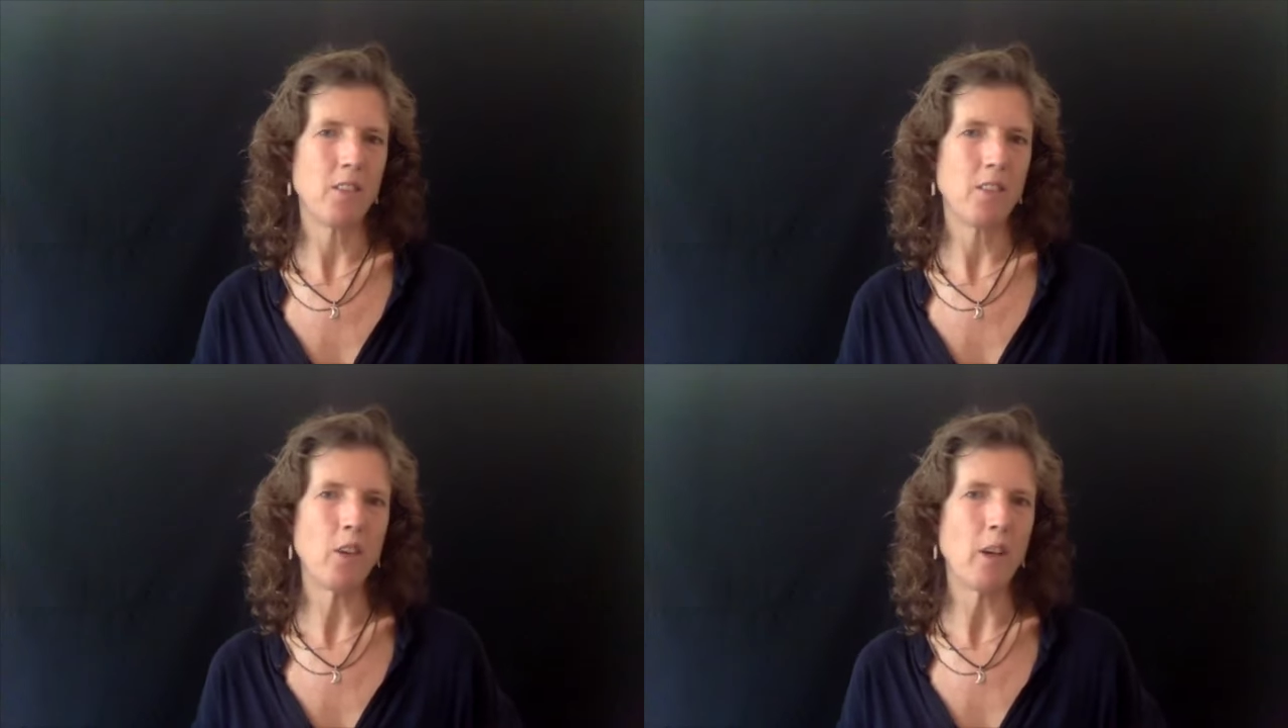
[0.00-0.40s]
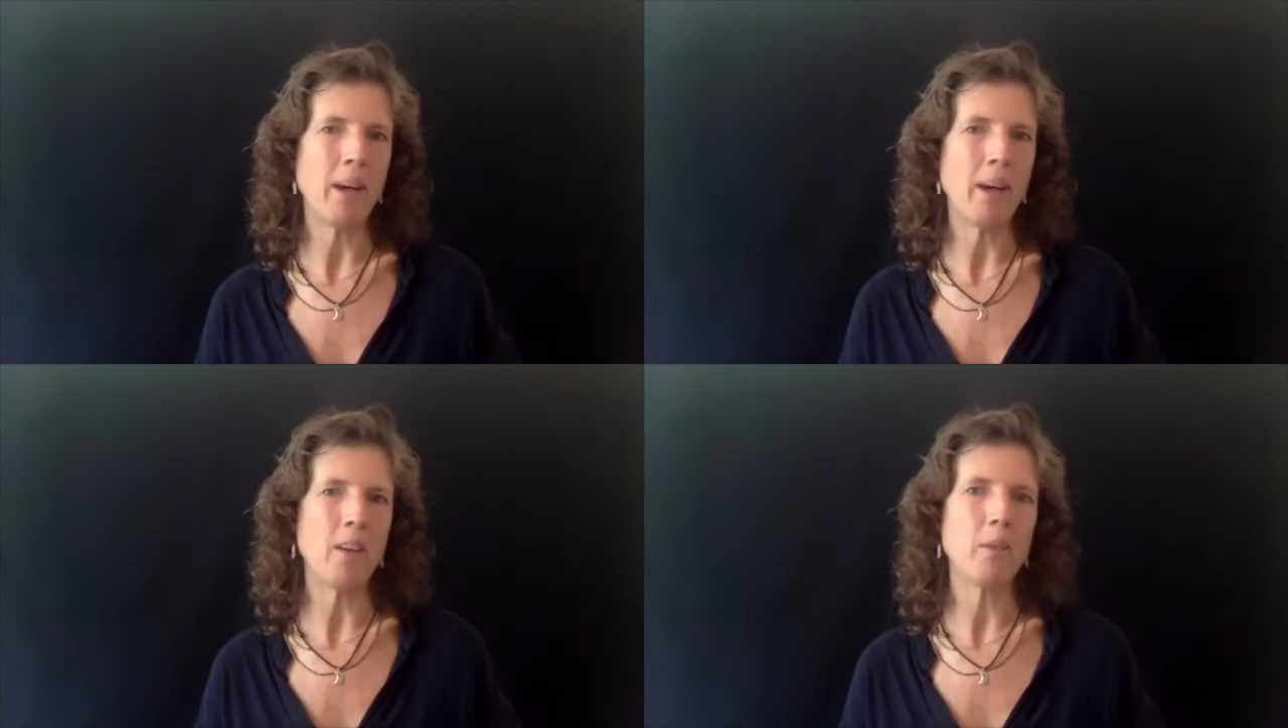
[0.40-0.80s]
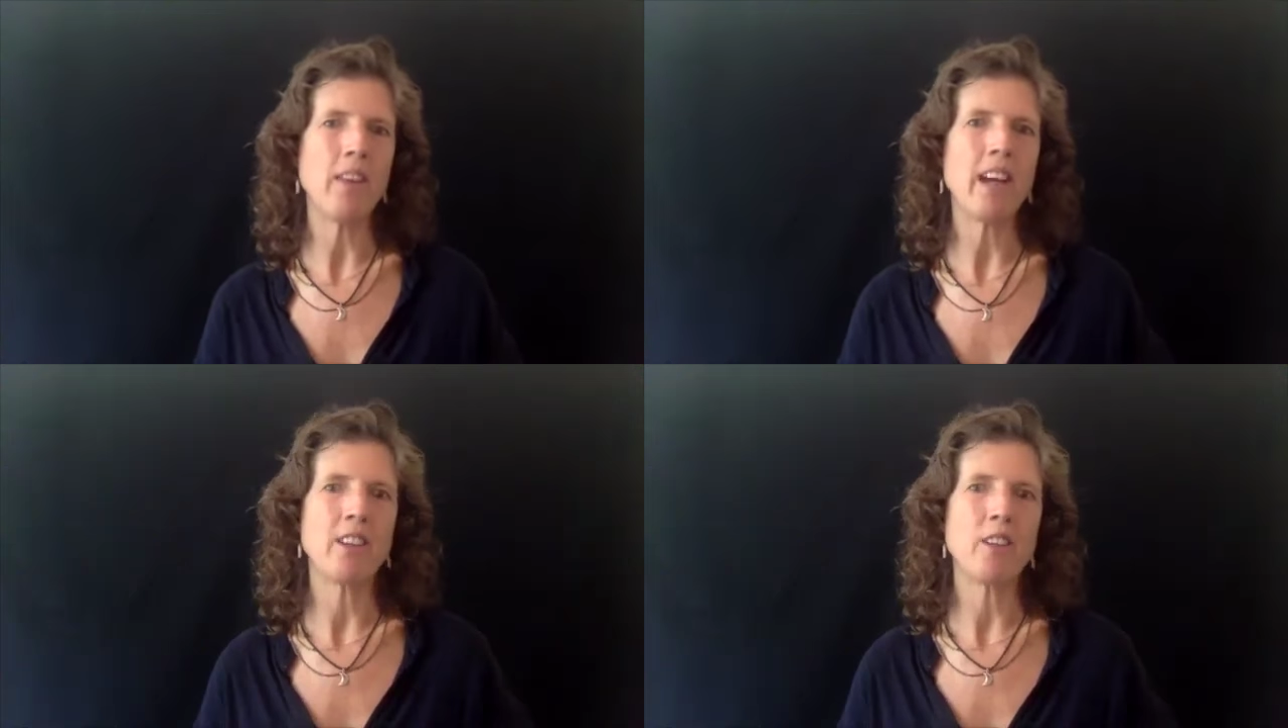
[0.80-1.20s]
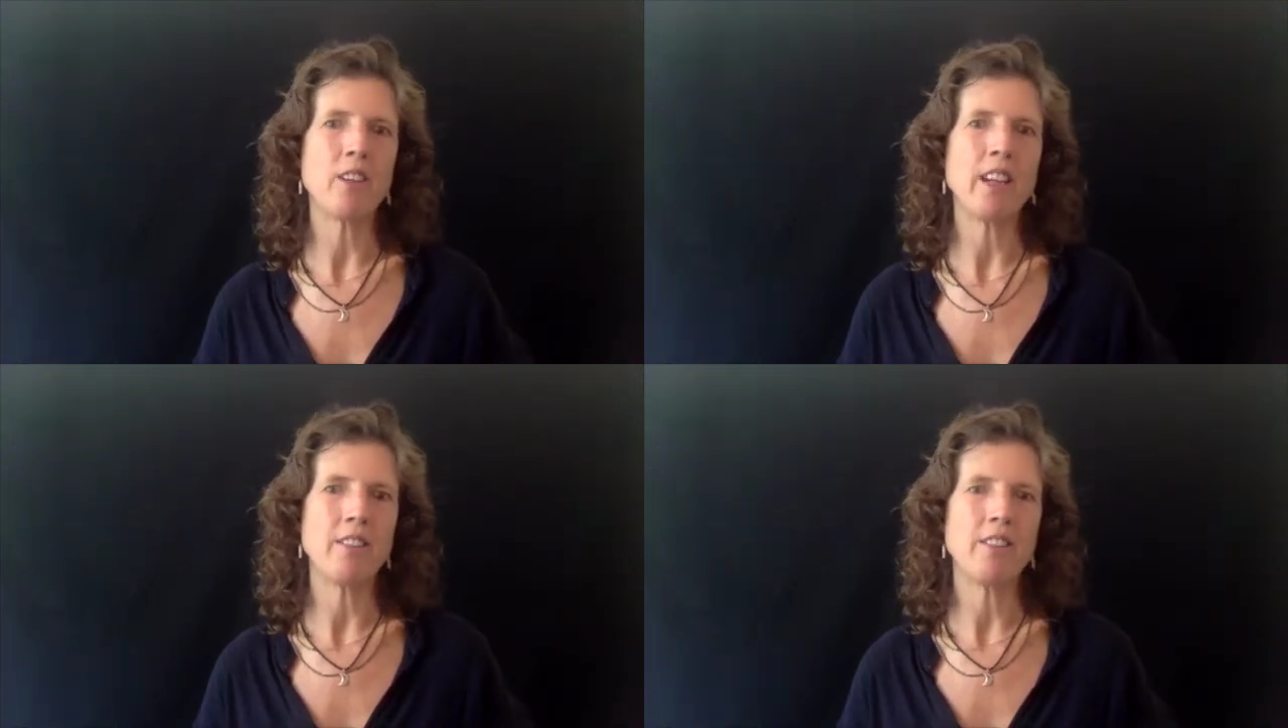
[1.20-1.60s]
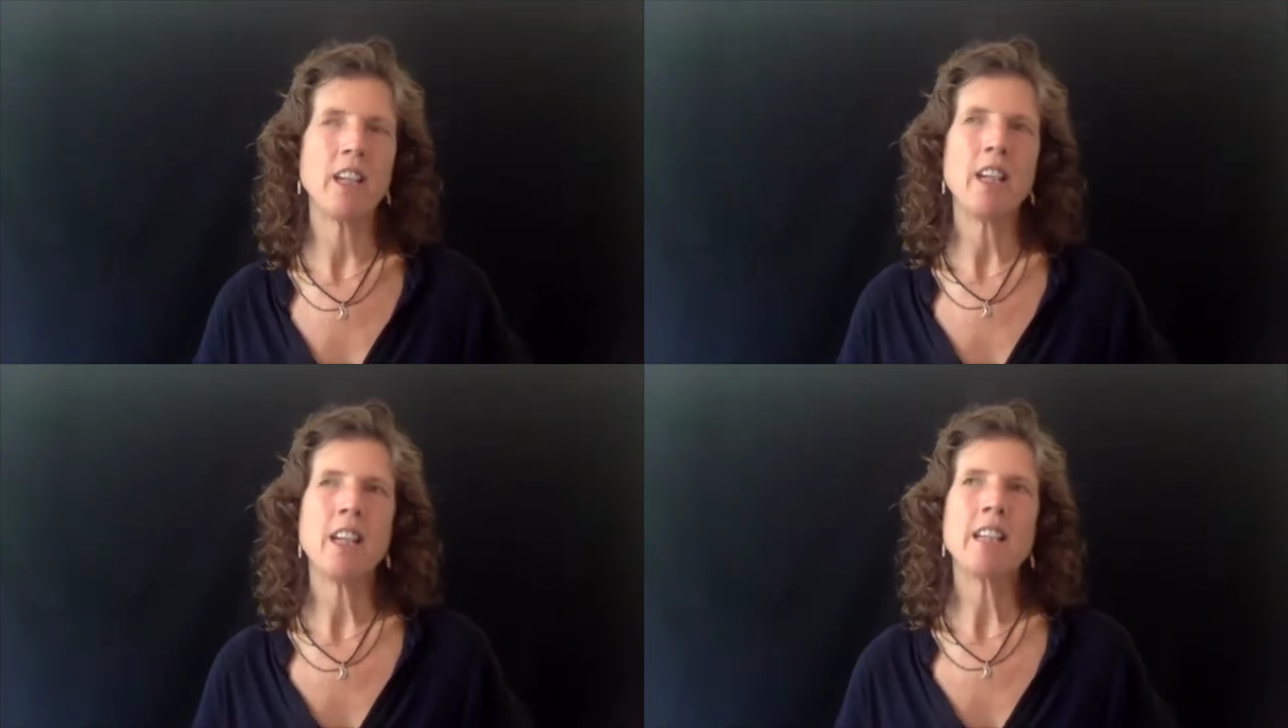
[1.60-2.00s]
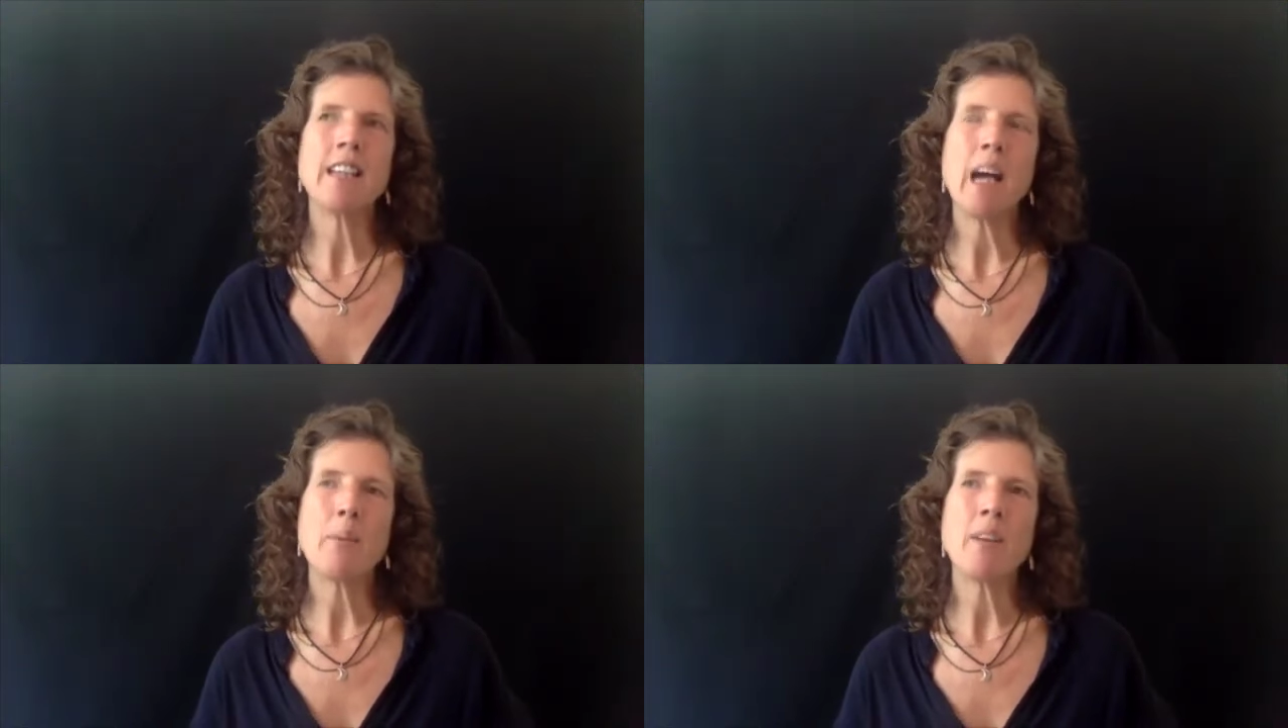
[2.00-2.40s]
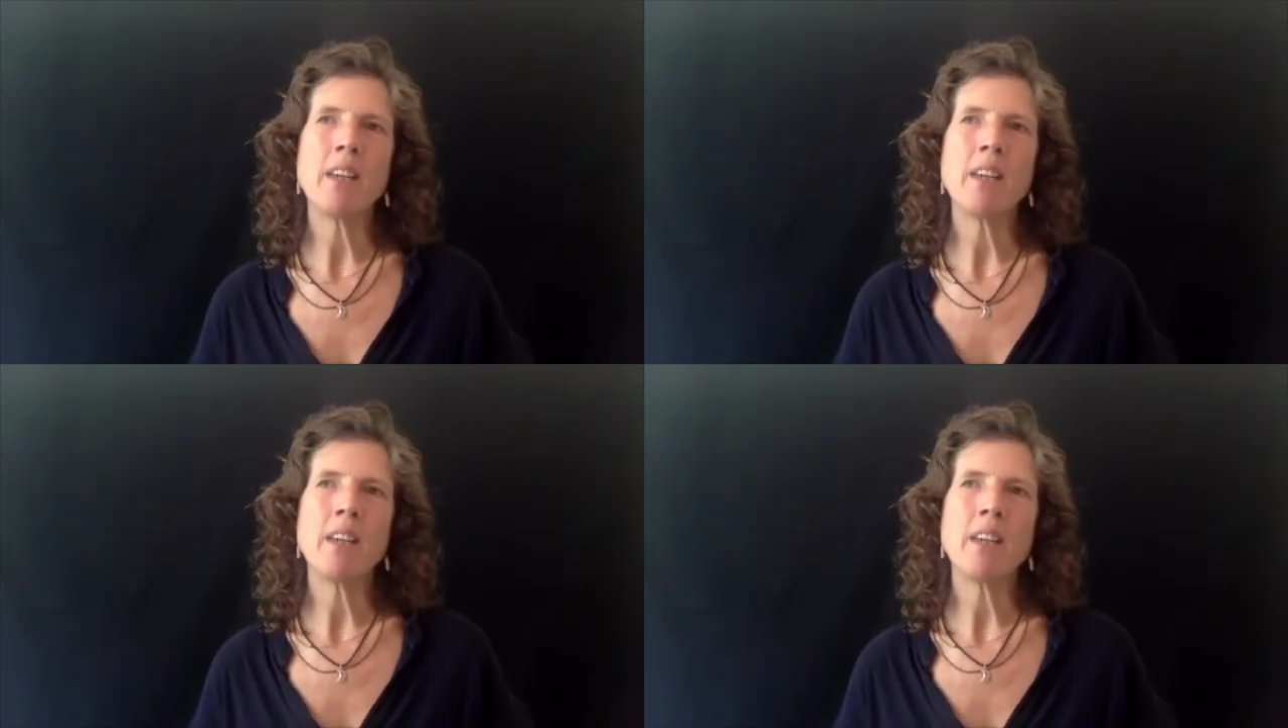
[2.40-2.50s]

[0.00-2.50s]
thought about it with that degree of depth,